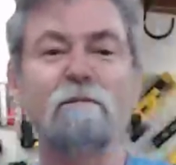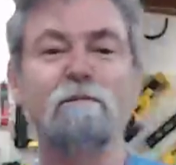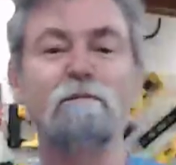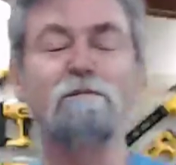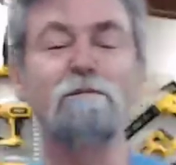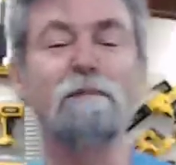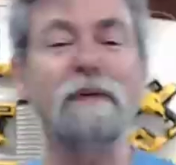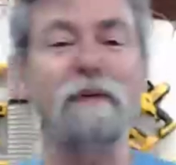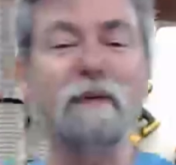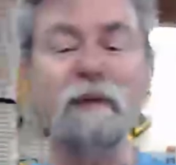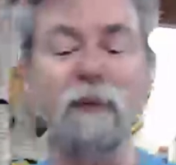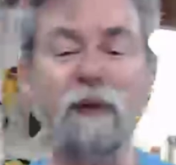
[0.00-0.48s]

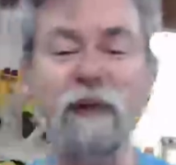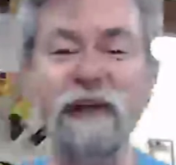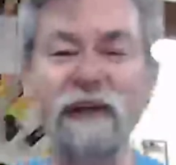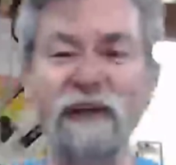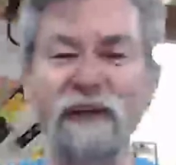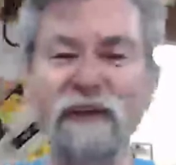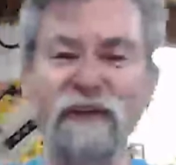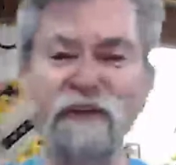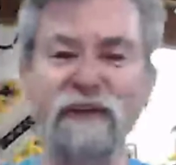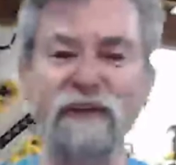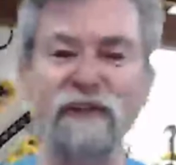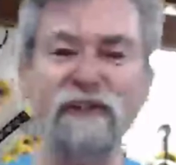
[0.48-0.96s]

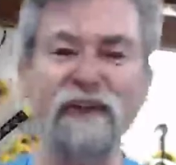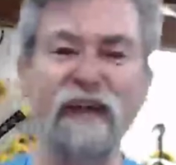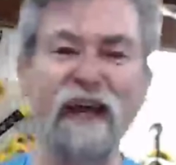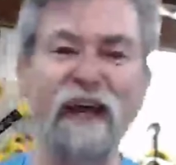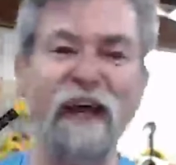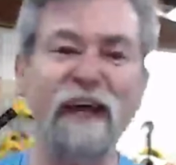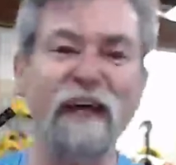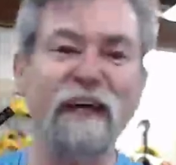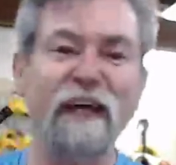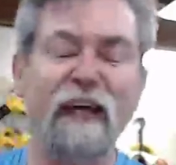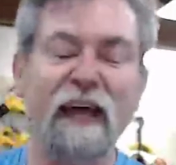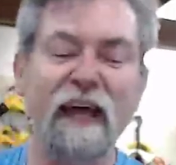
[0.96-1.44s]
Midweek
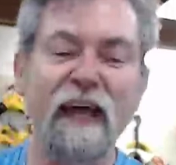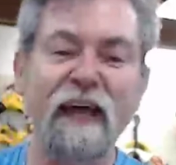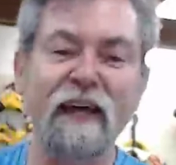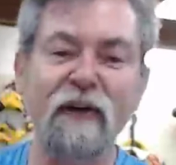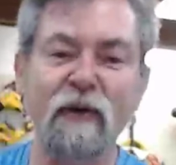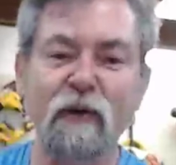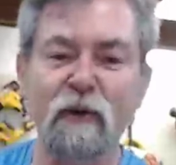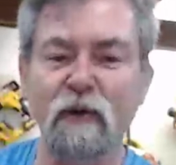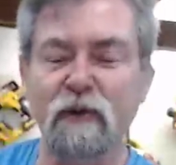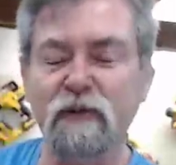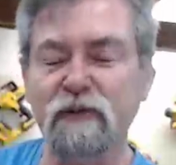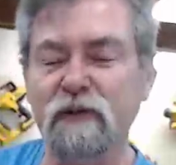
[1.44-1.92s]
chat
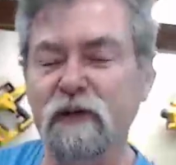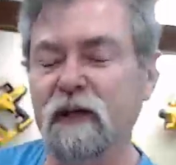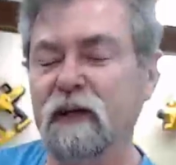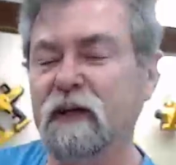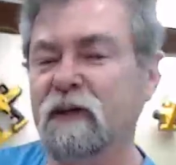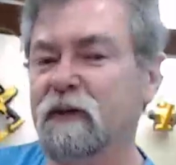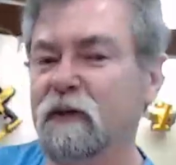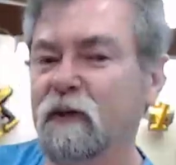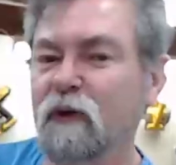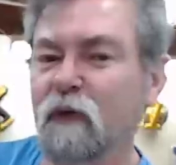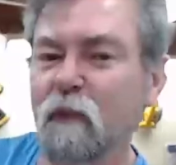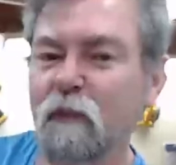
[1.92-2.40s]
and also
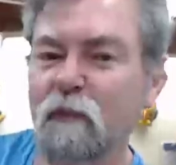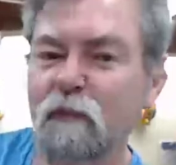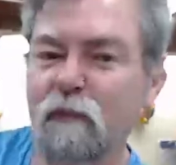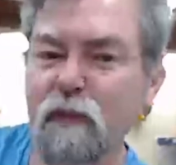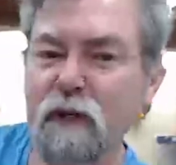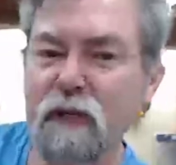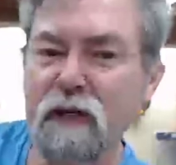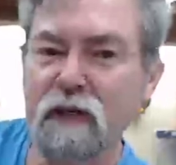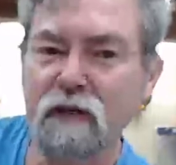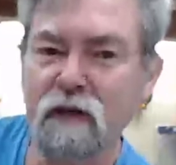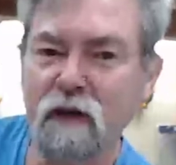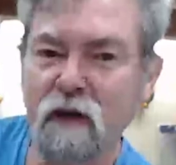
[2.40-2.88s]
a little
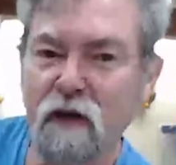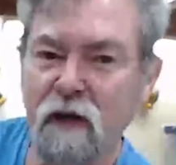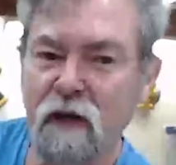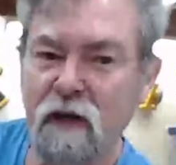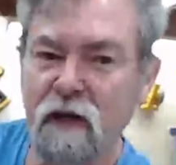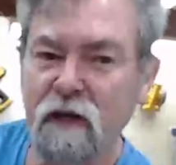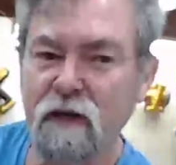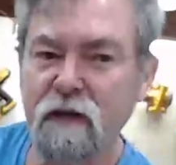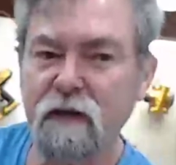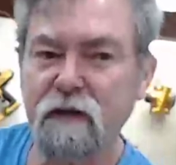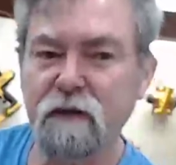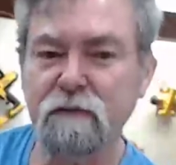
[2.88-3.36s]
bit
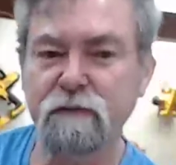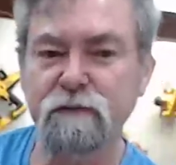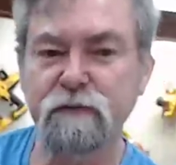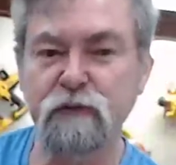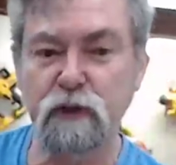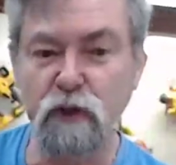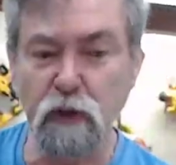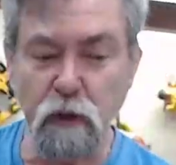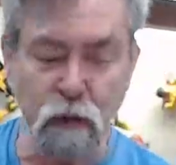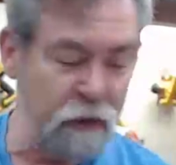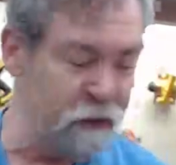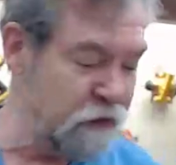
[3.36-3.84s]
of
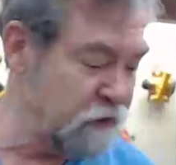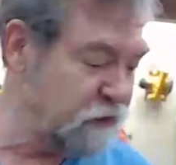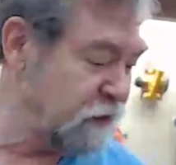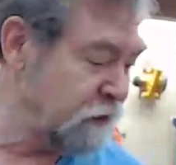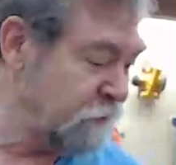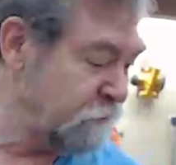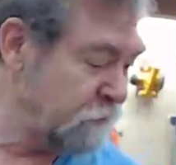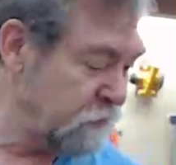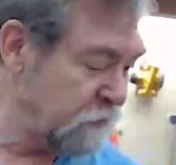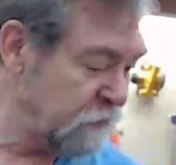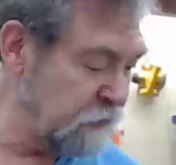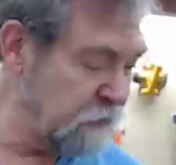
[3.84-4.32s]
doing
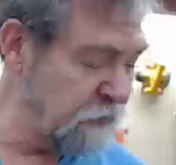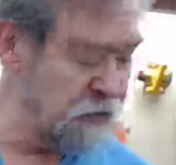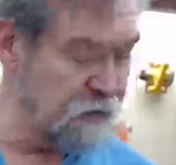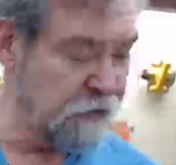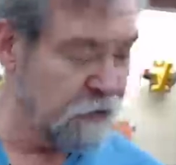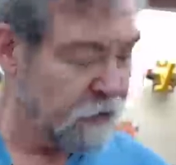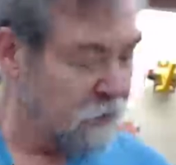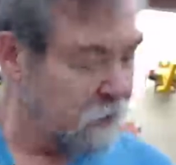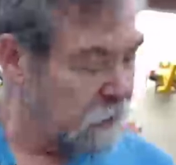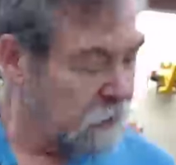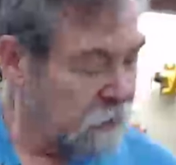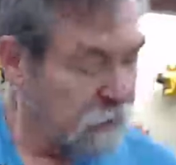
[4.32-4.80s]
something.
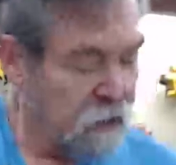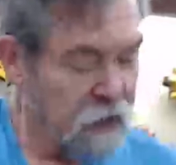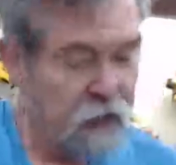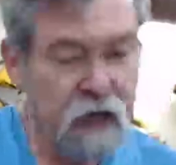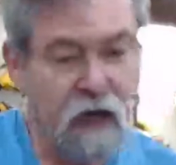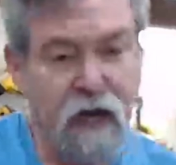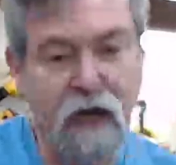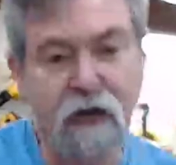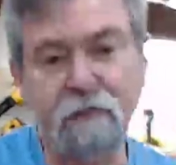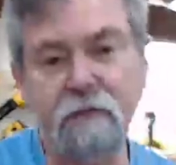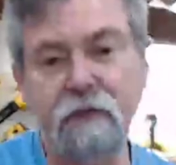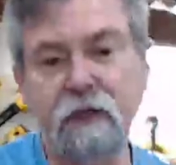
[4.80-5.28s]
Now,
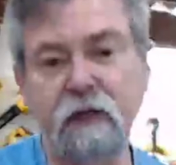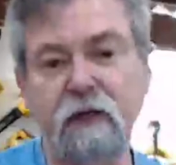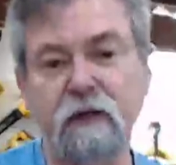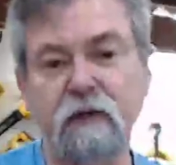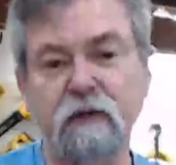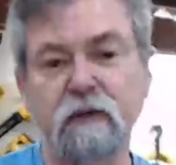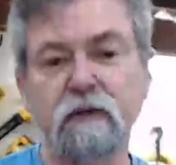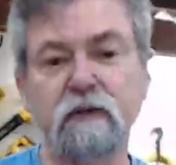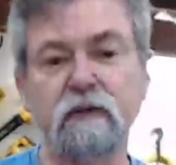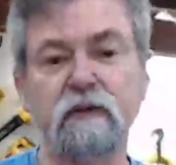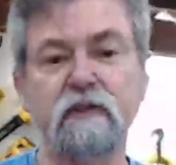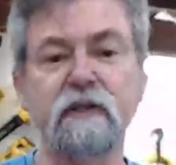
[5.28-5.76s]
I'm going
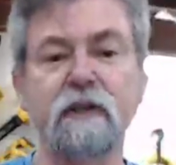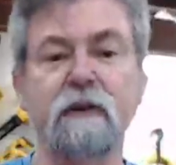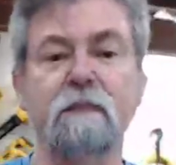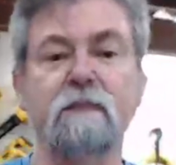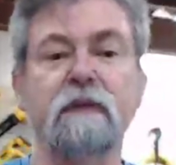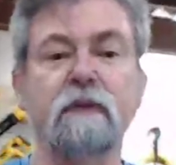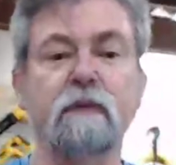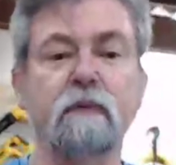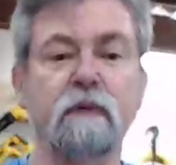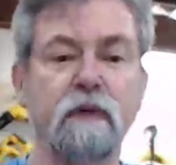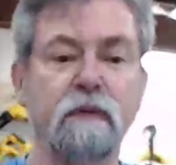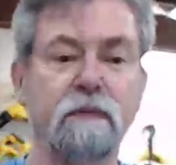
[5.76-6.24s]
to do
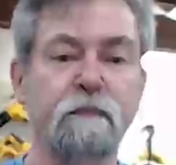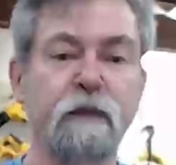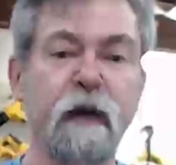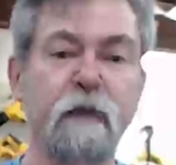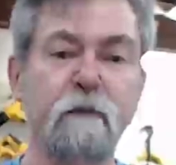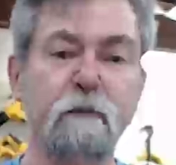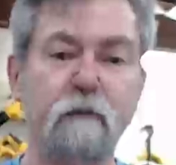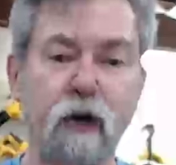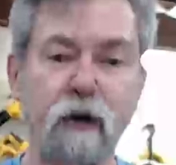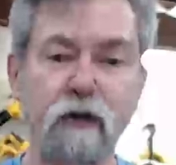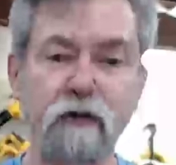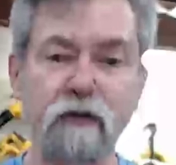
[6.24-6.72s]
something with
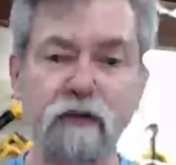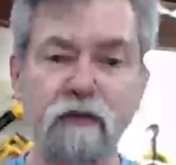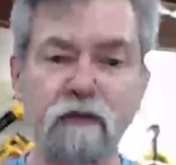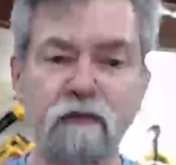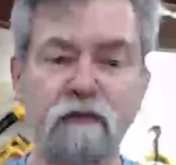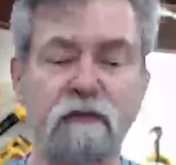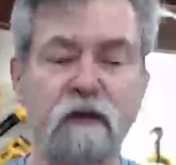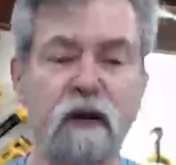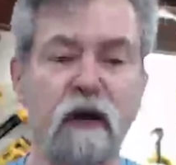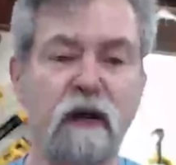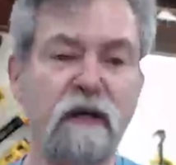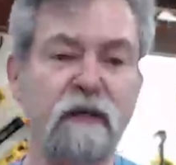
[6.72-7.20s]
my
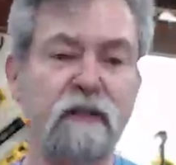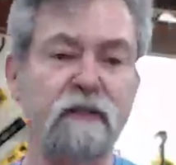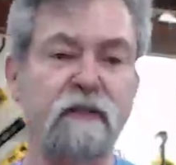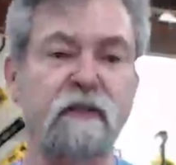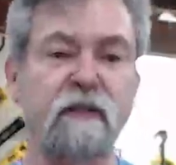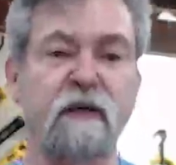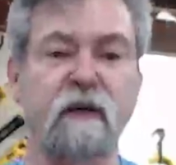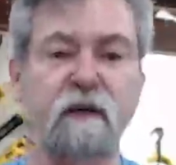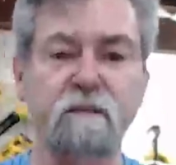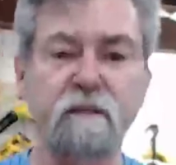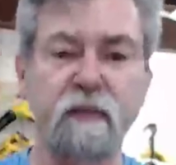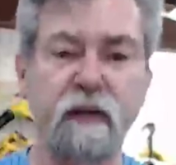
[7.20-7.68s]
Moxon vise
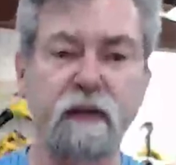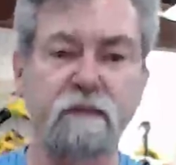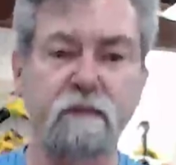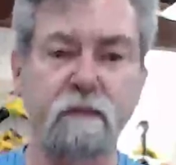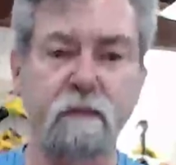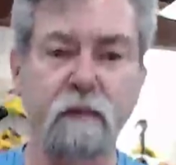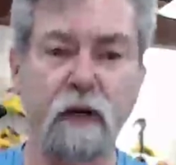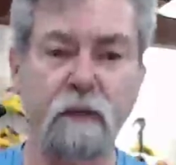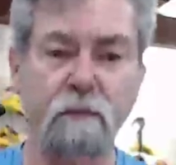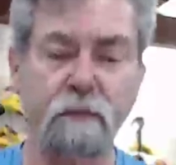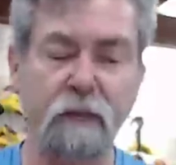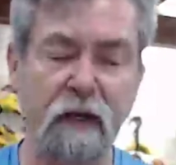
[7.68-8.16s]
that I've made
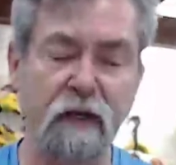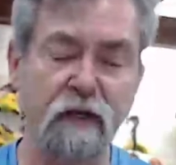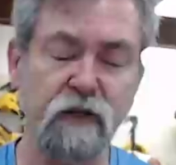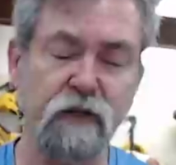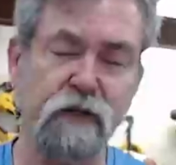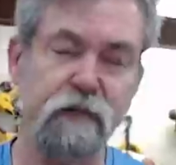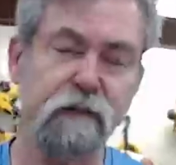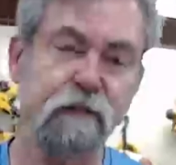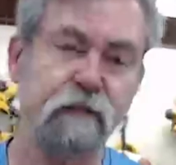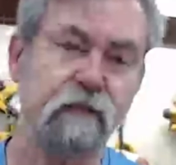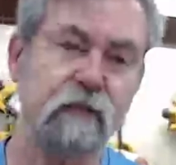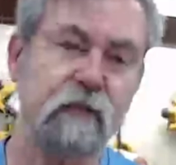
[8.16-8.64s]
for my
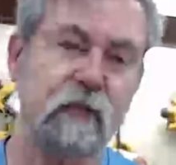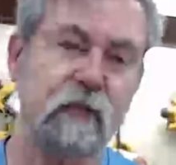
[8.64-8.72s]
bench.